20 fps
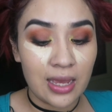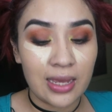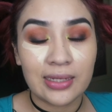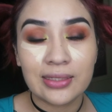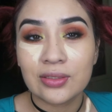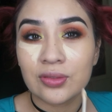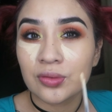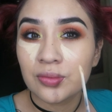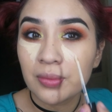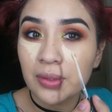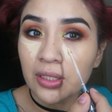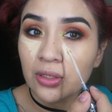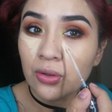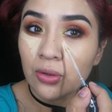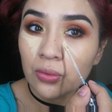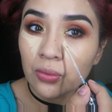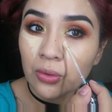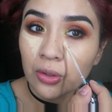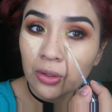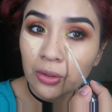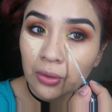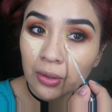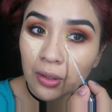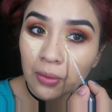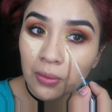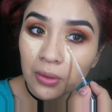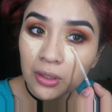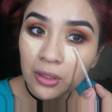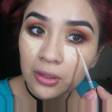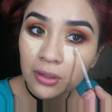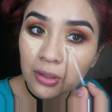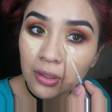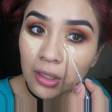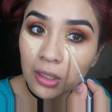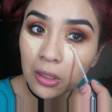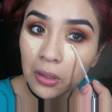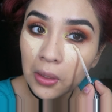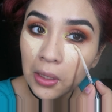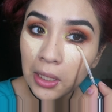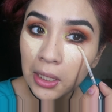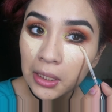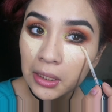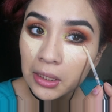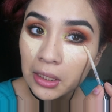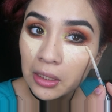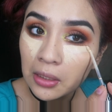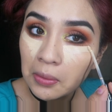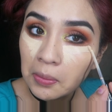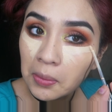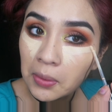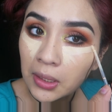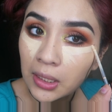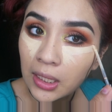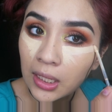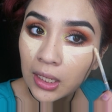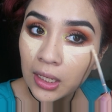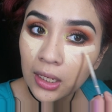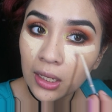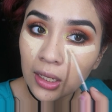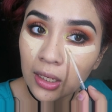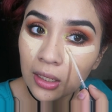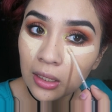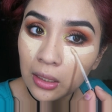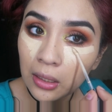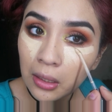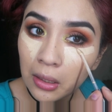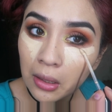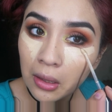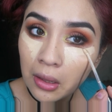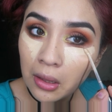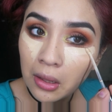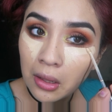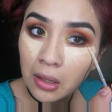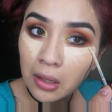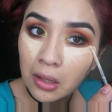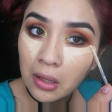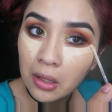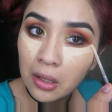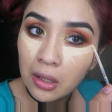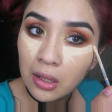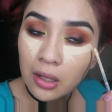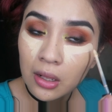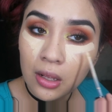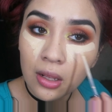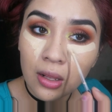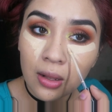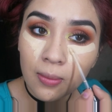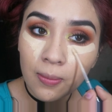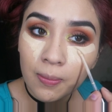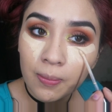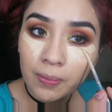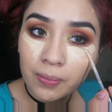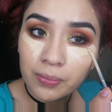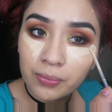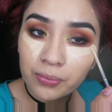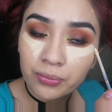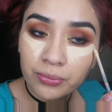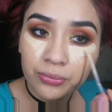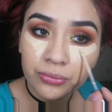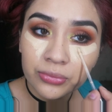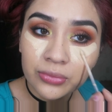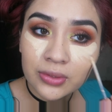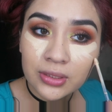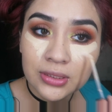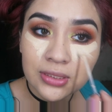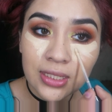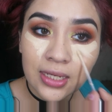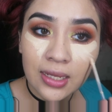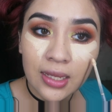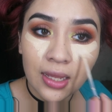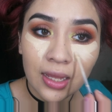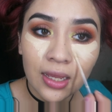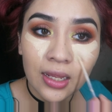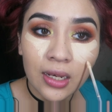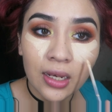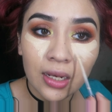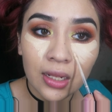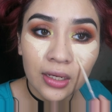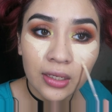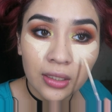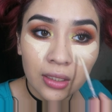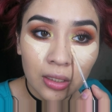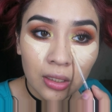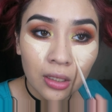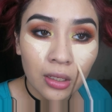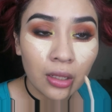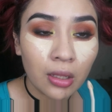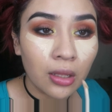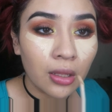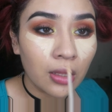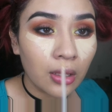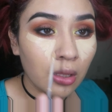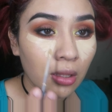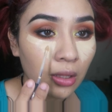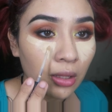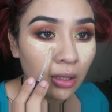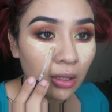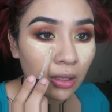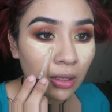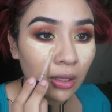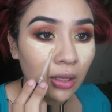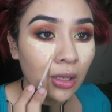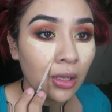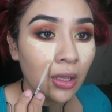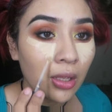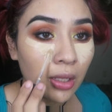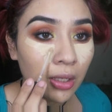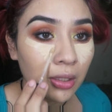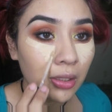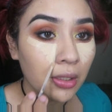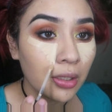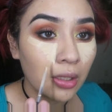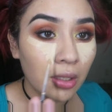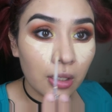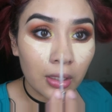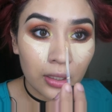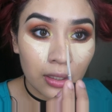I told my coworker I wanted a color I can apply to highlight, and